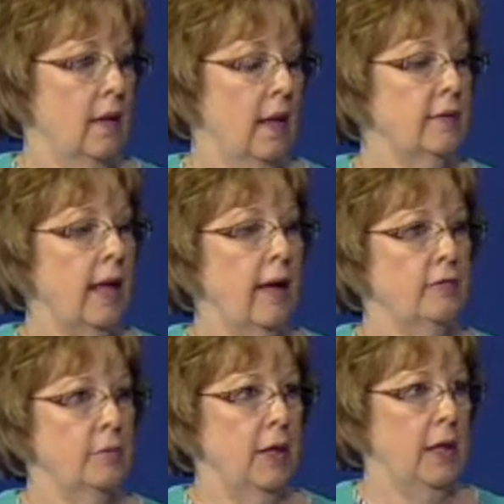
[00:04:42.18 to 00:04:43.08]
And they
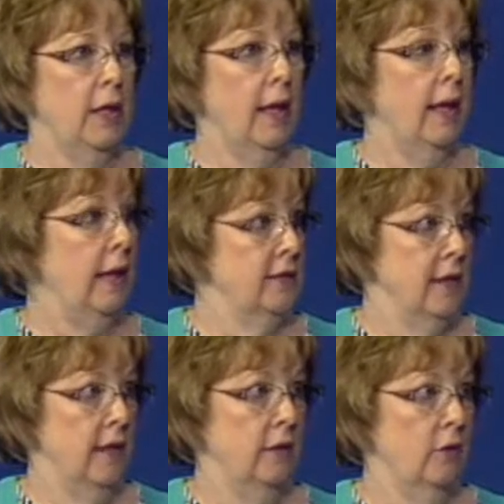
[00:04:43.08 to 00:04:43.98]
have to be
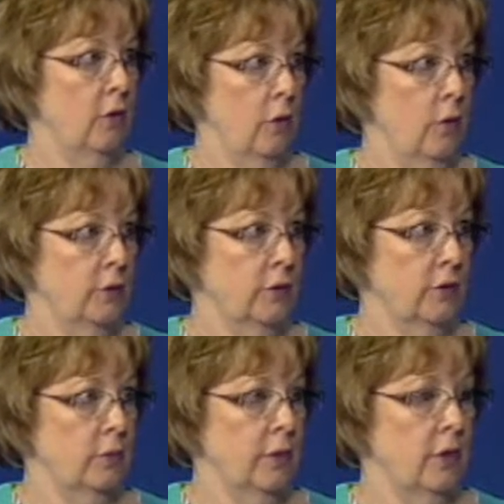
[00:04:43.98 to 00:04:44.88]
18 or
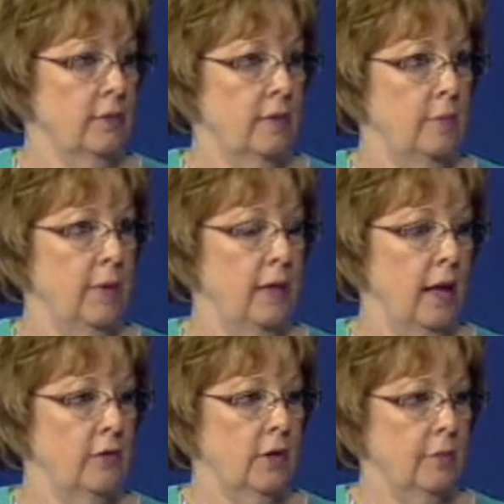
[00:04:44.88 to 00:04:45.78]
older. We don't mm-hmm. see
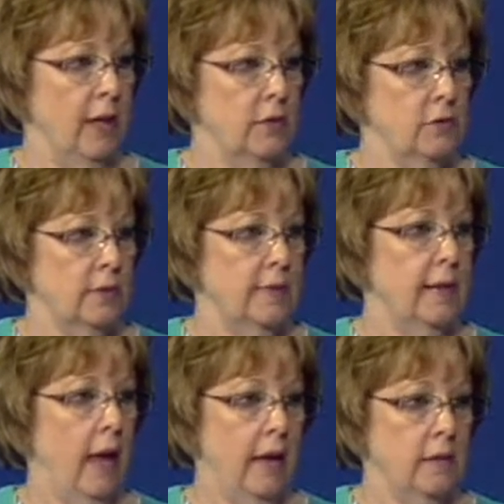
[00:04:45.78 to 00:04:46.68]
pediatric patients
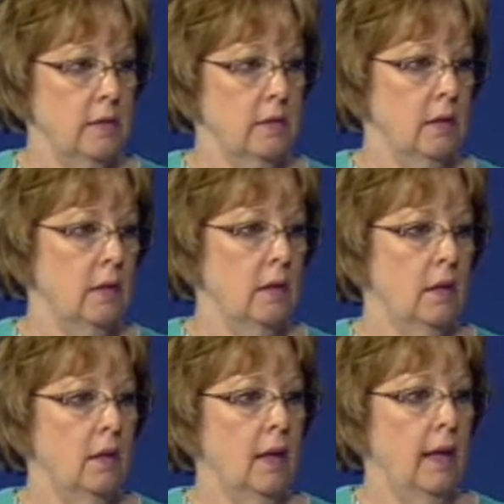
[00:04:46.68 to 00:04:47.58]
yet.
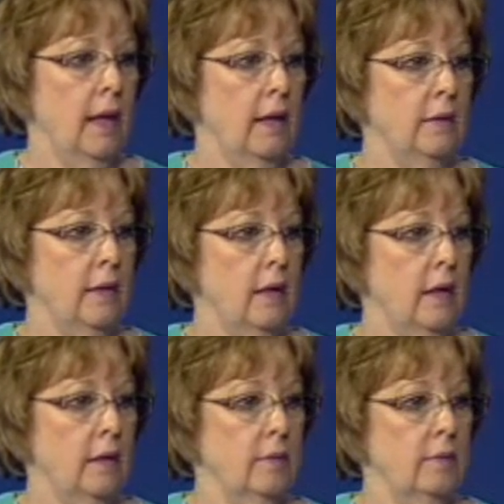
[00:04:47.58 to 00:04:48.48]
And
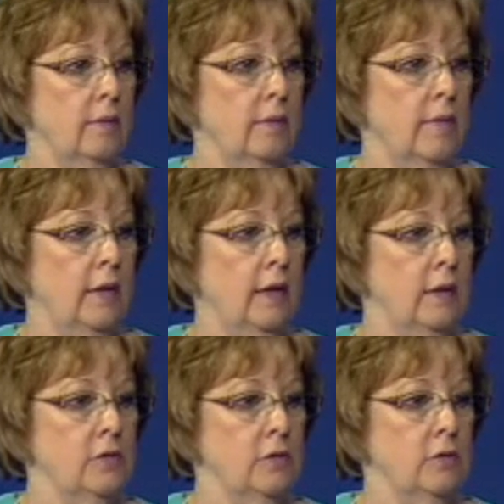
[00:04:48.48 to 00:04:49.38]
uh, they
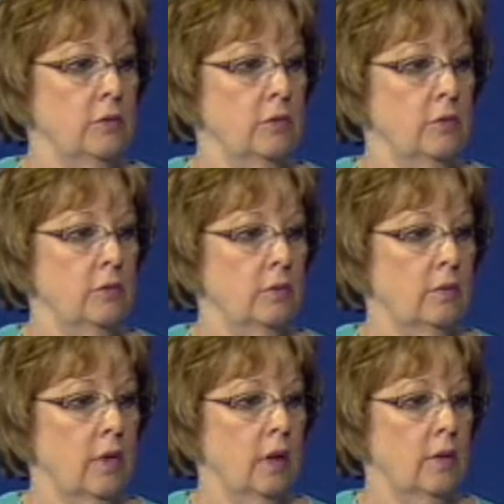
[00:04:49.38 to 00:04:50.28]
need to
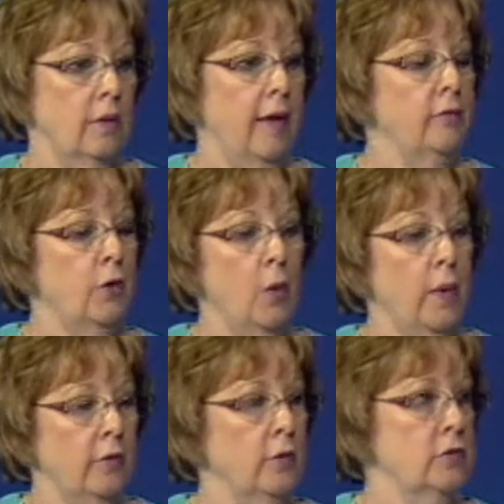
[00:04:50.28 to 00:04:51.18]
uh, have no
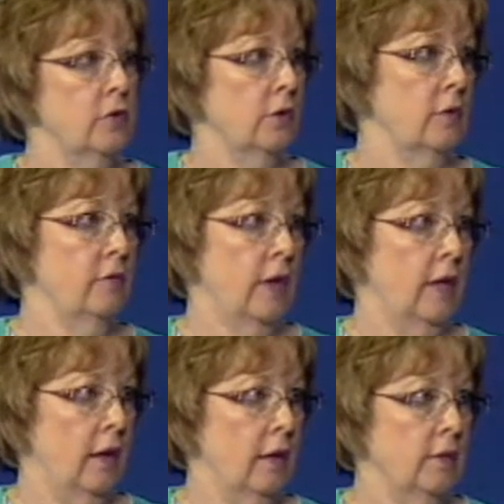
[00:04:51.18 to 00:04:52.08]
other insurance of
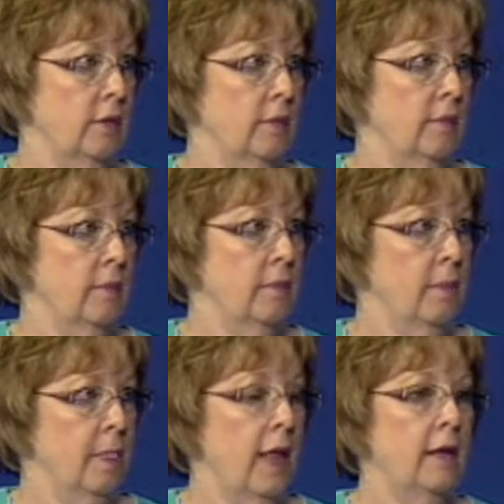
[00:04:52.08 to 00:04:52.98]
any kind.
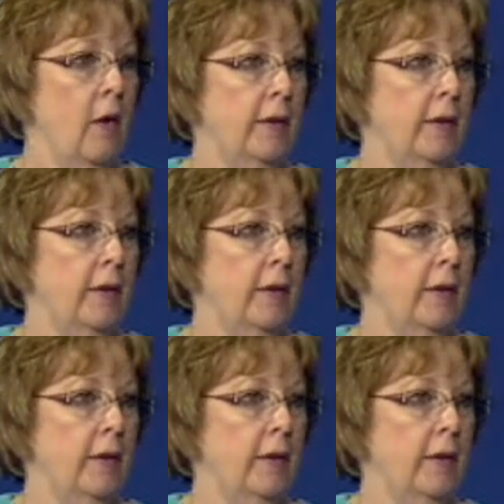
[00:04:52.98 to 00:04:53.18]
Okay. Now,